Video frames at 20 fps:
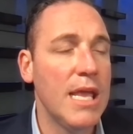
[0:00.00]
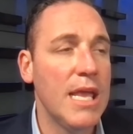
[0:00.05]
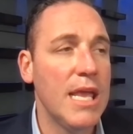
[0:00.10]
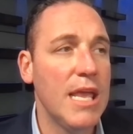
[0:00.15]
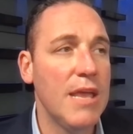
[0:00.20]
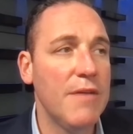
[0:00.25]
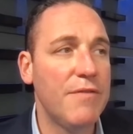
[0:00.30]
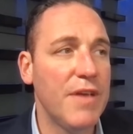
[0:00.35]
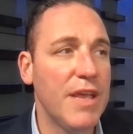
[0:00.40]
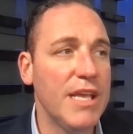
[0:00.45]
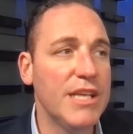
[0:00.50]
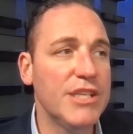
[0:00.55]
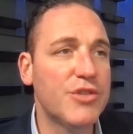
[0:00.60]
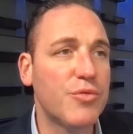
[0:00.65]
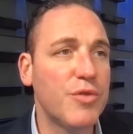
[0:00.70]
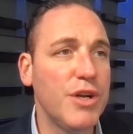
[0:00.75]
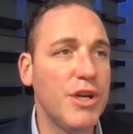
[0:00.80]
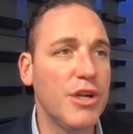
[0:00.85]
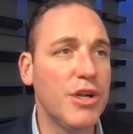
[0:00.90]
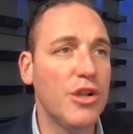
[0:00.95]
If
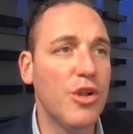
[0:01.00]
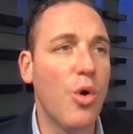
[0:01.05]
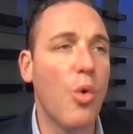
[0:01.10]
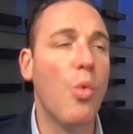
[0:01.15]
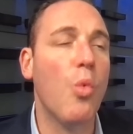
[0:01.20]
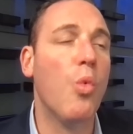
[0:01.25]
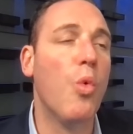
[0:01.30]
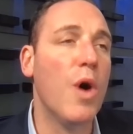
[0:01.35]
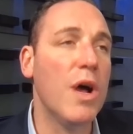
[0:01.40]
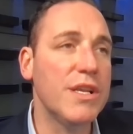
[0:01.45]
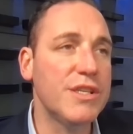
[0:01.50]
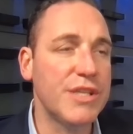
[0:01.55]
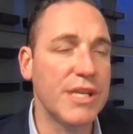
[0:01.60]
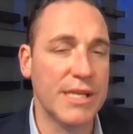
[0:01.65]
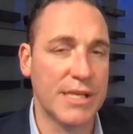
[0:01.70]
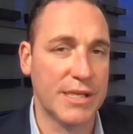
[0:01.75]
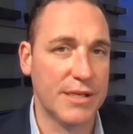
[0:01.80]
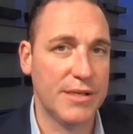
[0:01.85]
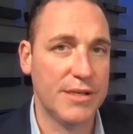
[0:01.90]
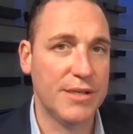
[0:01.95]
Israel
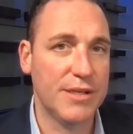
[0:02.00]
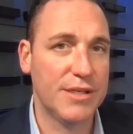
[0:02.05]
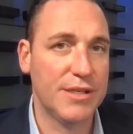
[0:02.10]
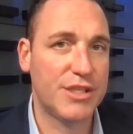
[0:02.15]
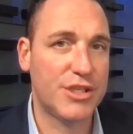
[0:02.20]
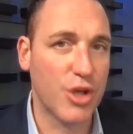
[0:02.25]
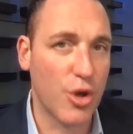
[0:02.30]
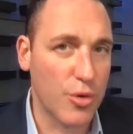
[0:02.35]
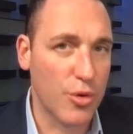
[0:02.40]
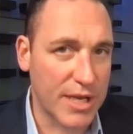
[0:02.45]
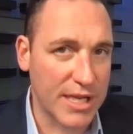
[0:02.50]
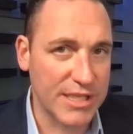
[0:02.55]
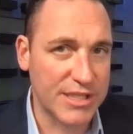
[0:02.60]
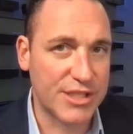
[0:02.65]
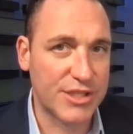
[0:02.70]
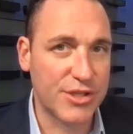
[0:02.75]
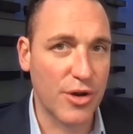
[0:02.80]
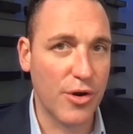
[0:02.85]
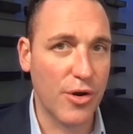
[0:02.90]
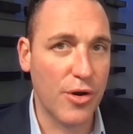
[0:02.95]
wasn't so
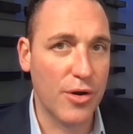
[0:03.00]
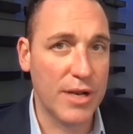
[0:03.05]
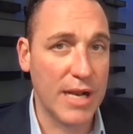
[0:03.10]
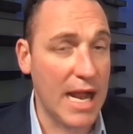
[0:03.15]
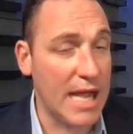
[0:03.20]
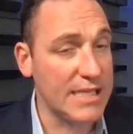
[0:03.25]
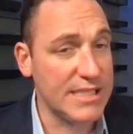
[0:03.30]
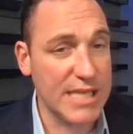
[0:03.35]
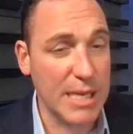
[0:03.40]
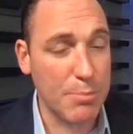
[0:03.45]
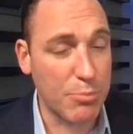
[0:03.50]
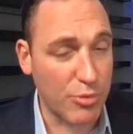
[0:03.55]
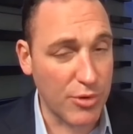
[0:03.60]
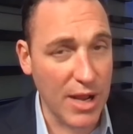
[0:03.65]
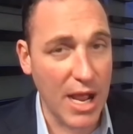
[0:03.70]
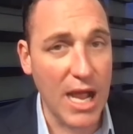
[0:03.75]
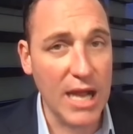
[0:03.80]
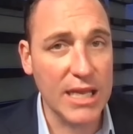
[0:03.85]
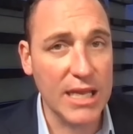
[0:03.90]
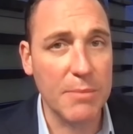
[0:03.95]
concerned, and I'd say
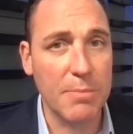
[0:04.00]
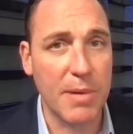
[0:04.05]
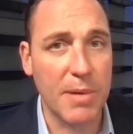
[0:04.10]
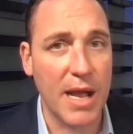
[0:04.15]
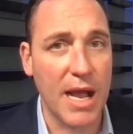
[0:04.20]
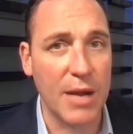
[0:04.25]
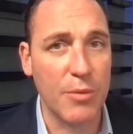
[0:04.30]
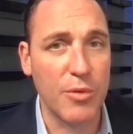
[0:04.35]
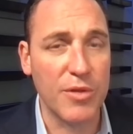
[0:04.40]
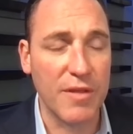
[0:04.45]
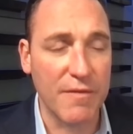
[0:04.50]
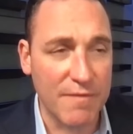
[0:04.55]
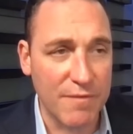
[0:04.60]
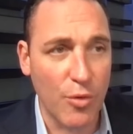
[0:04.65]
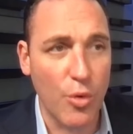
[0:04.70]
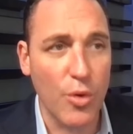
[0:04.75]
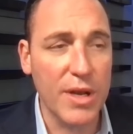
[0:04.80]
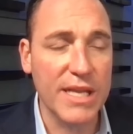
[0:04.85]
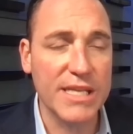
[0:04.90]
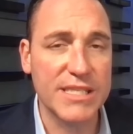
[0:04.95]
preoccupied with
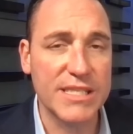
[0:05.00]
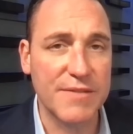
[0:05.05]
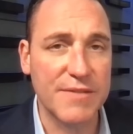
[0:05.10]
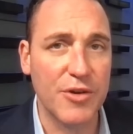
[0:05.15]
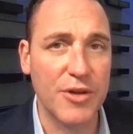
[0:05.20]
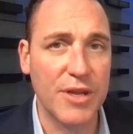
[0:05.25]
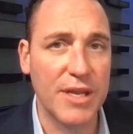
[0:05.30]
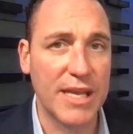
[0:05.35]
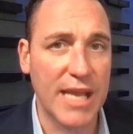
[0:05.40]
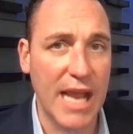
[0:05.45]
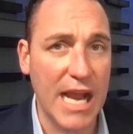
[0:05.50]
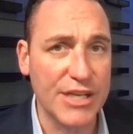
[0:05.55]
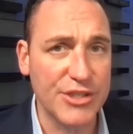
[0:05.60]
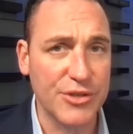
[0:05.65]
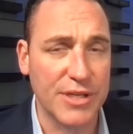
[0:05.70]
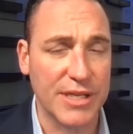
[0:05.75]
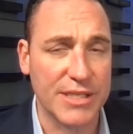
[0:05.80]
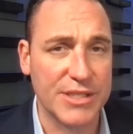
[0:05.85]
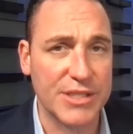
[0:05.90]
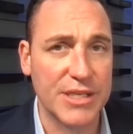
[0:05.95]
avoiding civilian
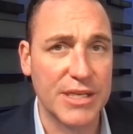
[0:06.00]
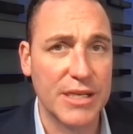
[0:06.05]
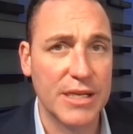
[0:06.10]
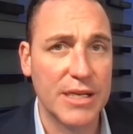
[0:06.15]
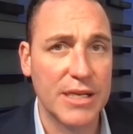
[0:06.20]
casualties,